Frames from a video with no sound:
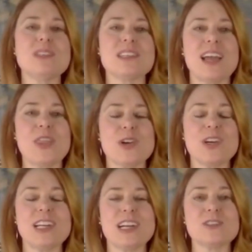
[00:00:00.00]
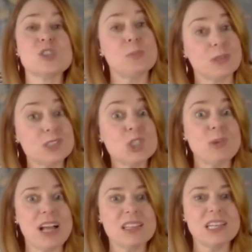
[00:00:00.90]
together in our
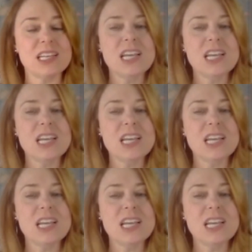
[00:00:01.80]
spirituality.